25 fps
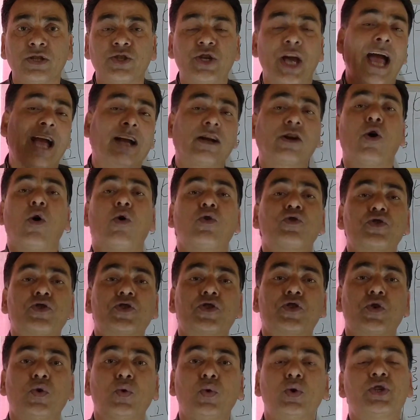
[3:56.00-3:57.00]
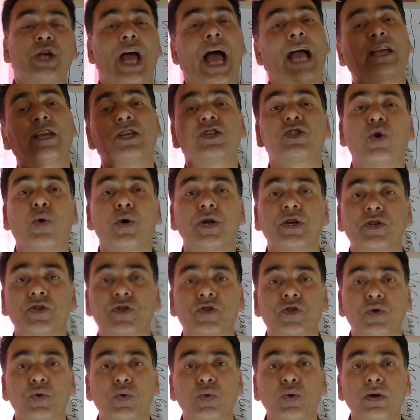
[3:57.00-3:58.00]
Jack goes to school, Jack is going to
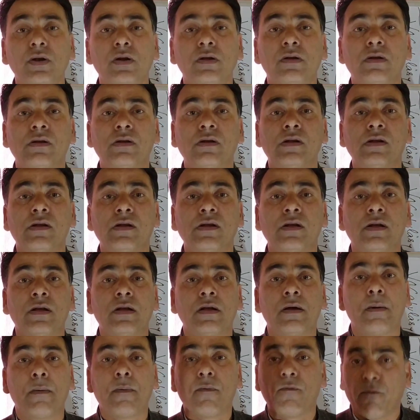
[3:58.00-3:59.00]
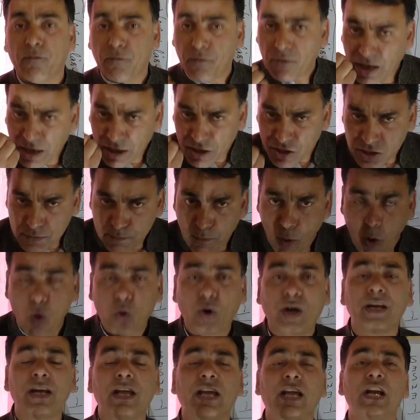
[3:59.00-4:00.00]
school. In
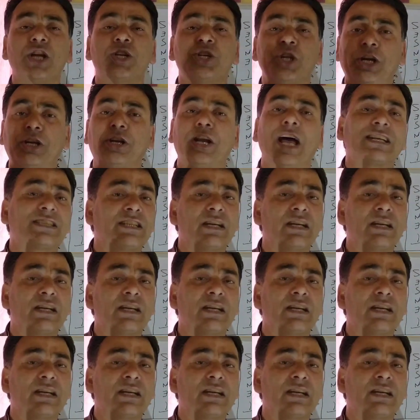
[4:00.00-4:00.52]
spoken English, it